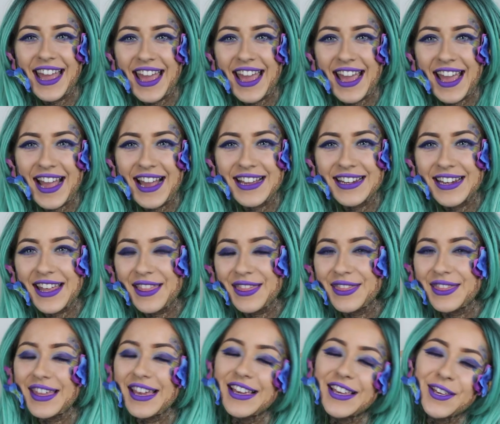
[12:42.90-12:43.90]
And
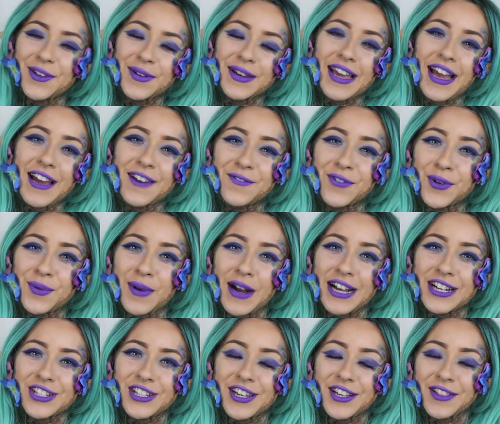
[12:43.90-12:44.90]
thank you again for
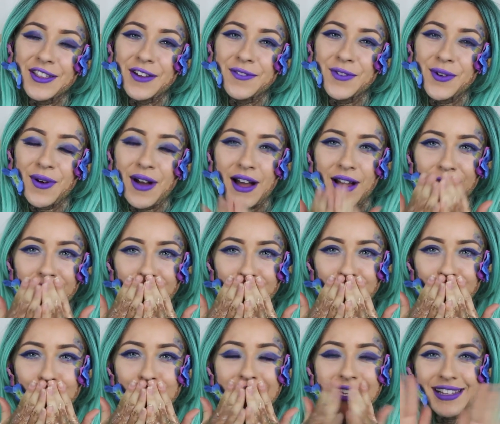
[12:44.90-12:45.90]
watching. Love you all.
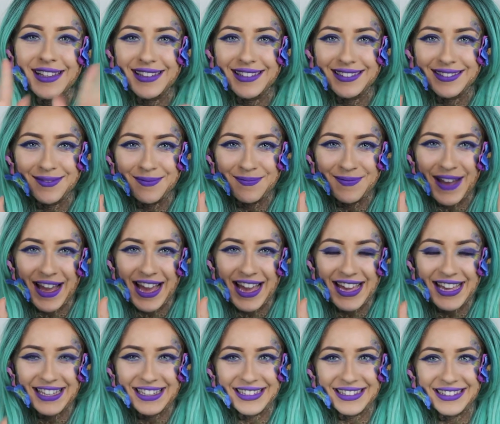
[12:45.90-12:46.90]

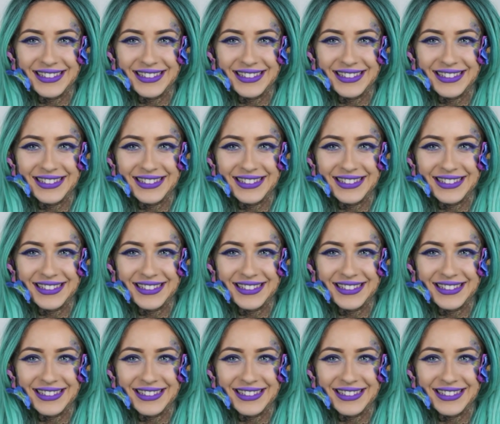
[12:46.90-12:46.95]
Bye.